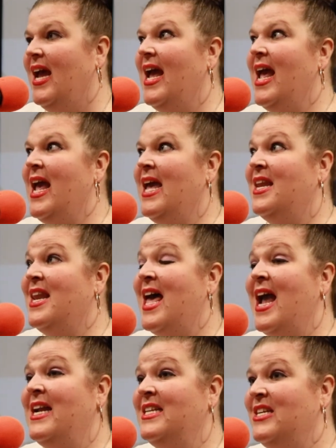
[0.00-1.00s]
and
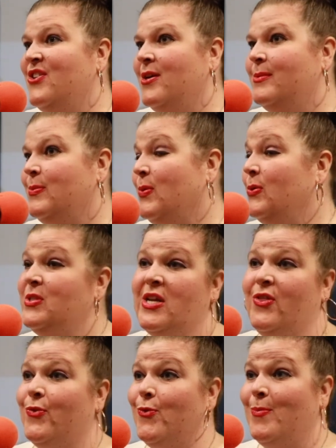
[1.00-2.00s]
90 grams of
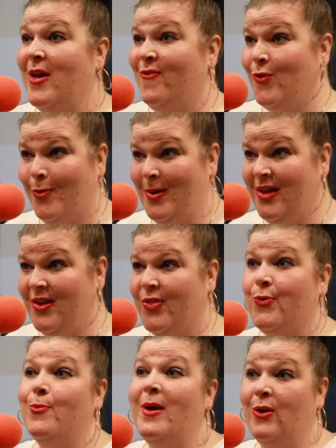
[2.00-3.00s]
protein through my formula,
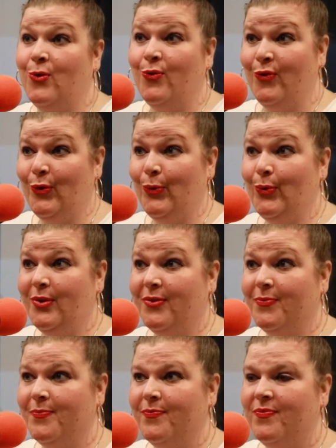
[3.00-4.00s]
through medical food.
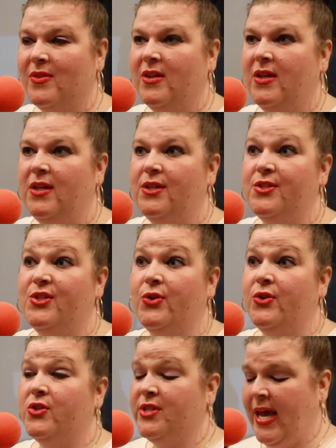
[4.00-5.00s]
Mm-hmm. So
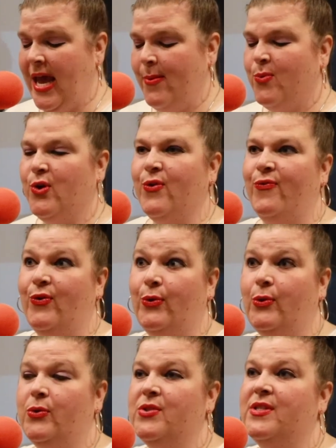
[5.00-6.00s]
there's Cambrook
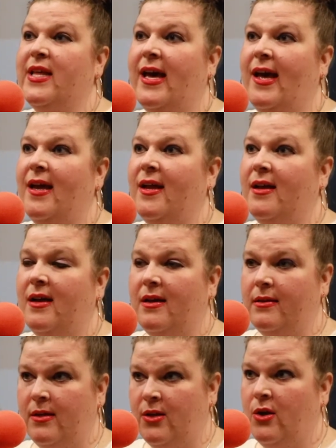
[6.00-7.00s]
Foods that,
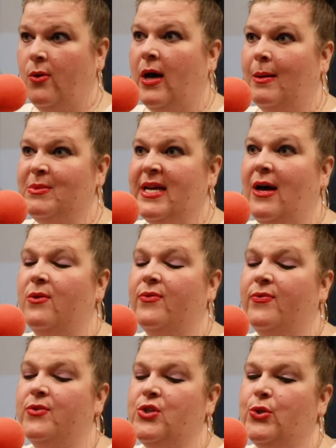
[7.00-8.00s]
you know, opt out
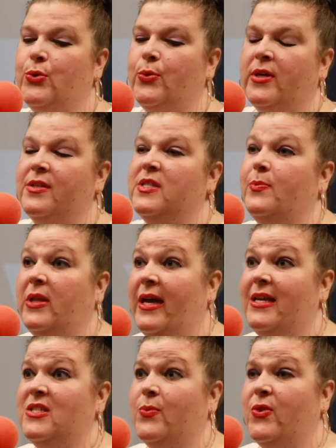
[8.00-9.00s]
to supply
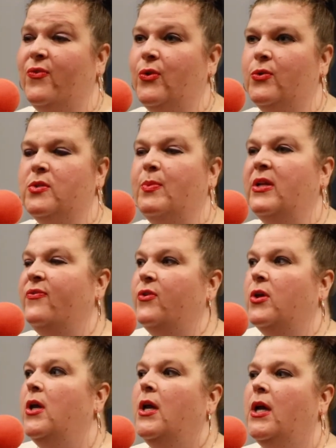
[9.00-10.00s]
us with foods. But if
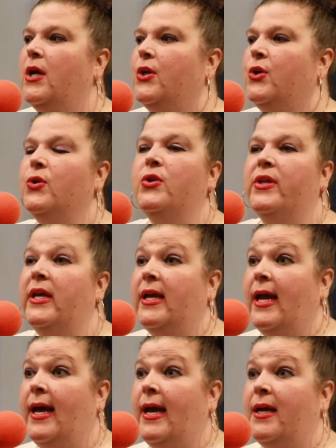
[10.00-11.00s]
you're
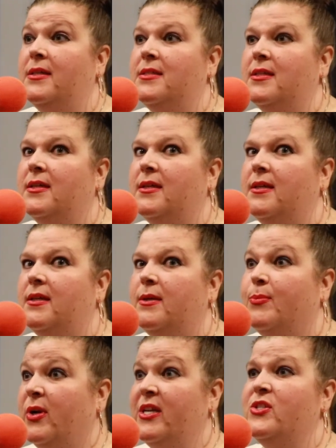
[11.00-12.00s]
looking at
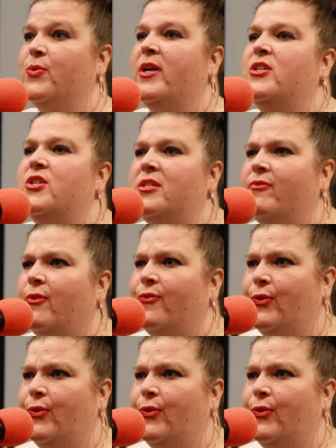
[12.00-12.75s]
price ranges for food.